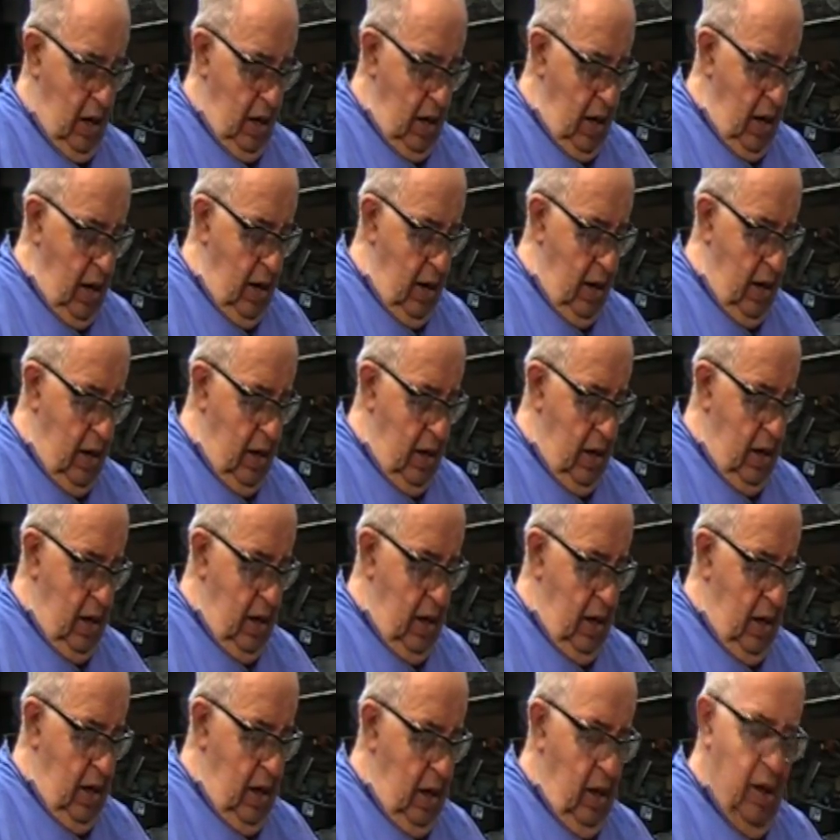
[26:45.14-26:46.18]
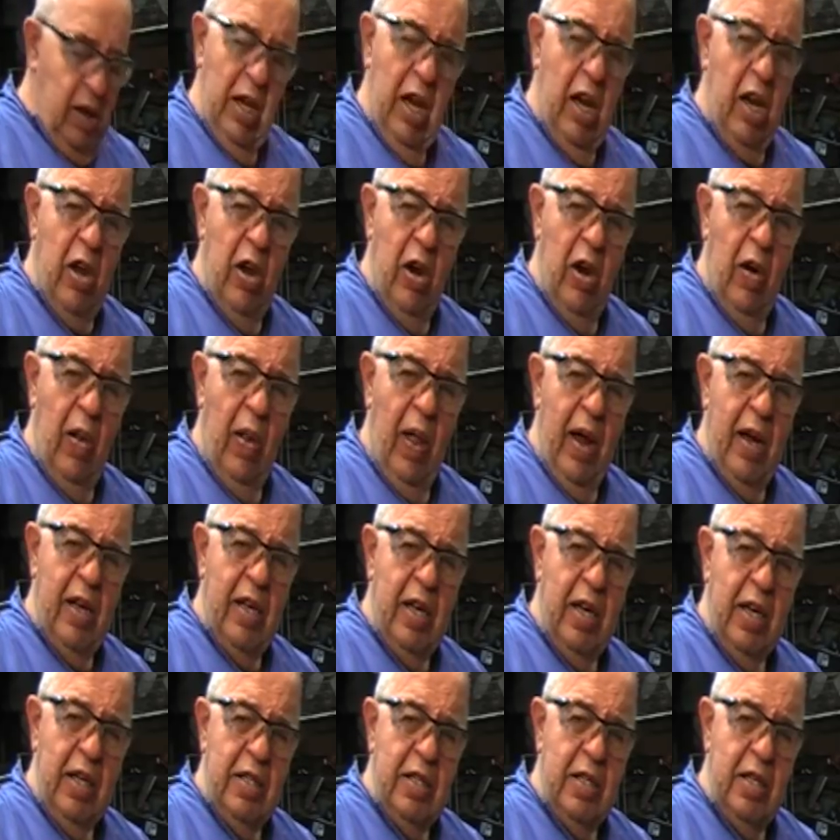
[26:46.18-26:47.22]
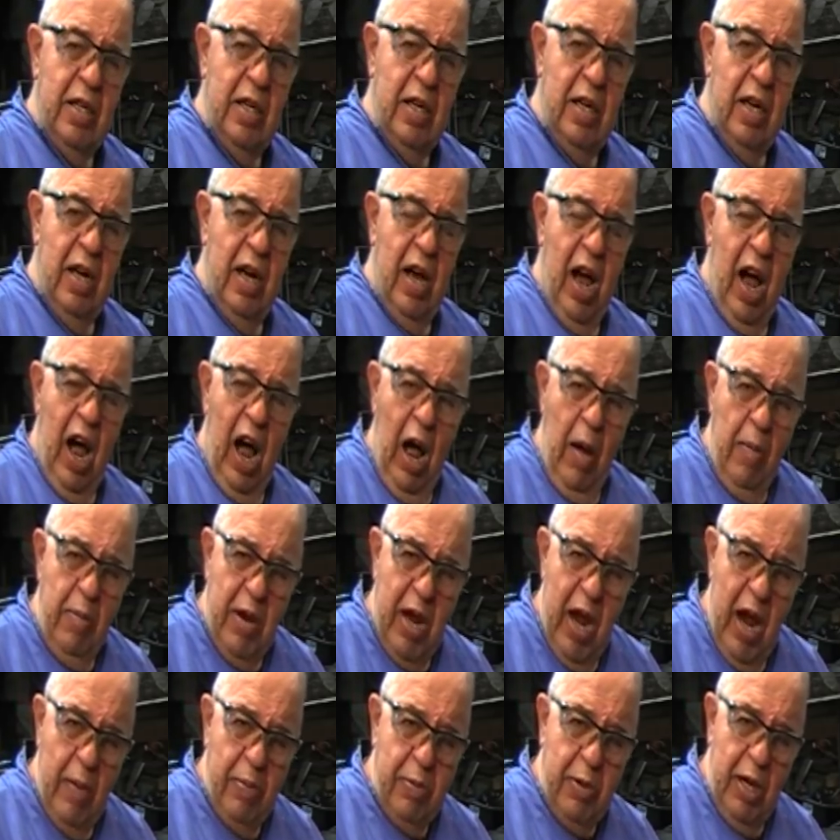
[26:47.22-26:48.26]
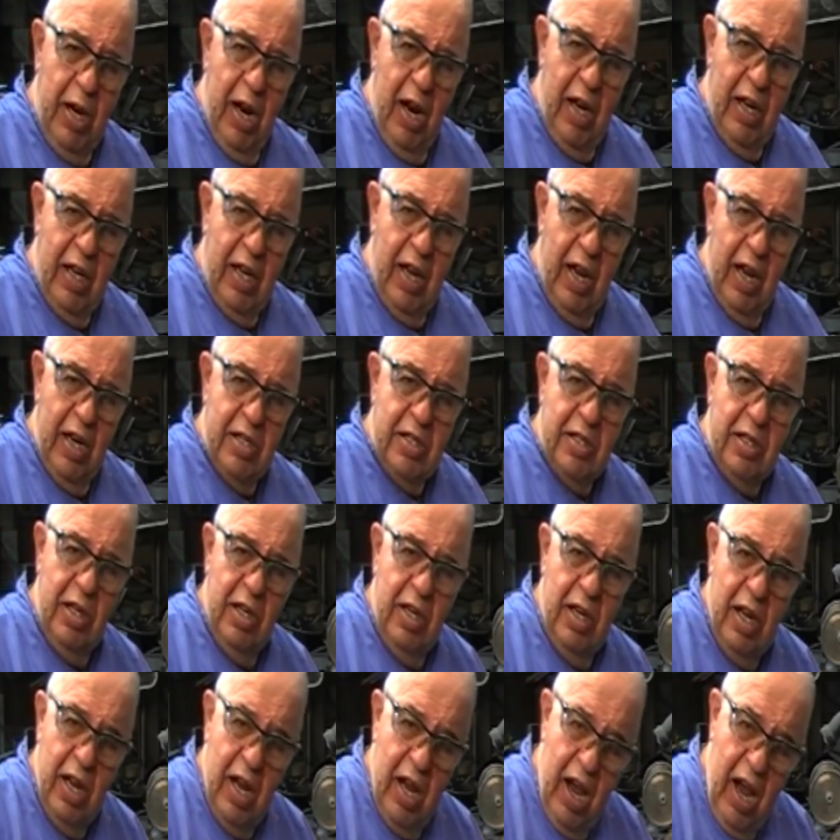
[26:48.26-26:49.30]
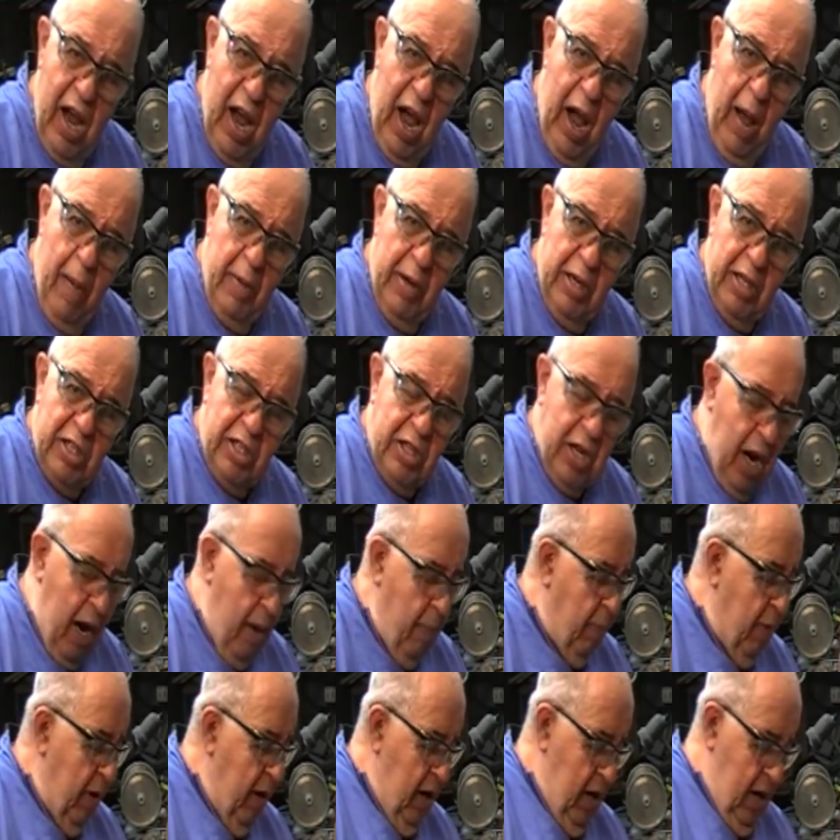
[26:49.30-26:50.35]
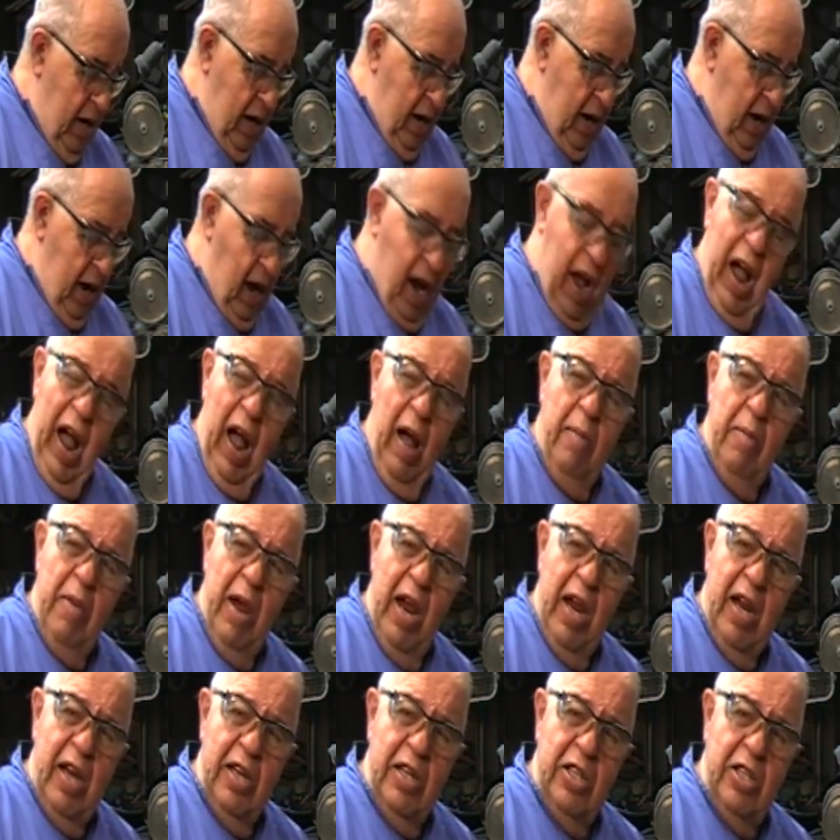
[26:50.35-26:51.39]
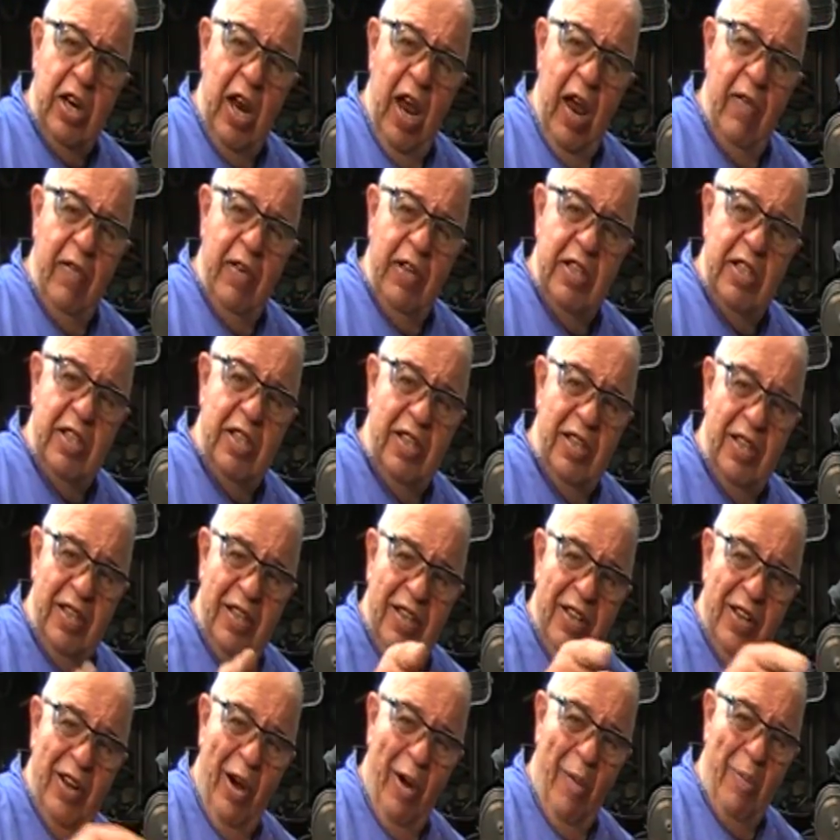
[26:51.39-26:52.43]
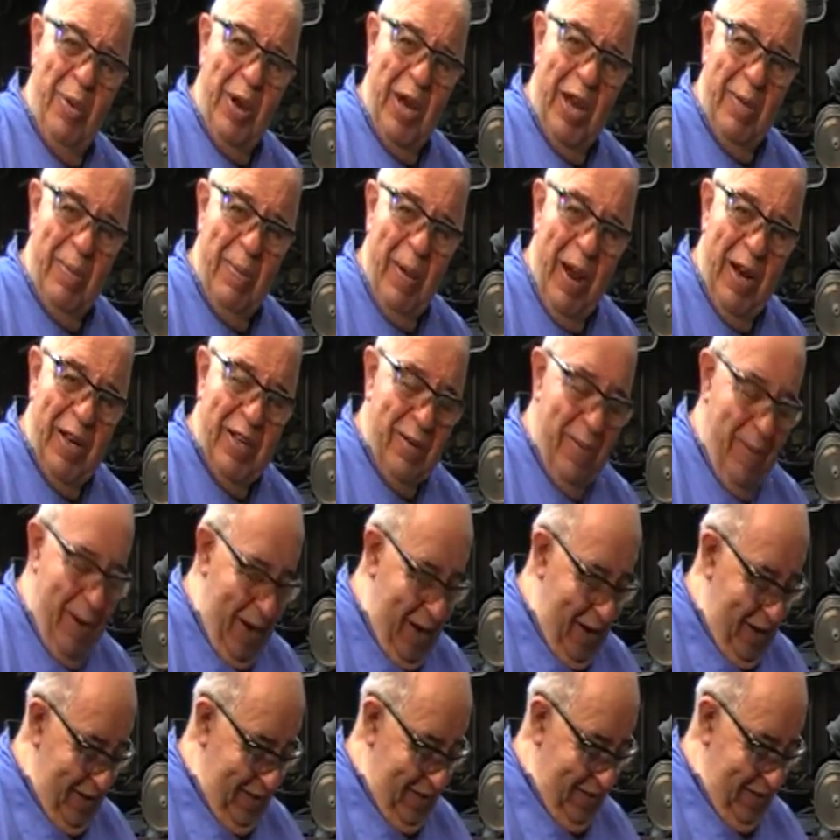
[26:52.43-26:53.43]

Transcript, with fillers: Yeah. I think you're going to like this. I'm Captain Eddie Castelin. I'm in a shop. I'm making shavings. Hope you get back to me.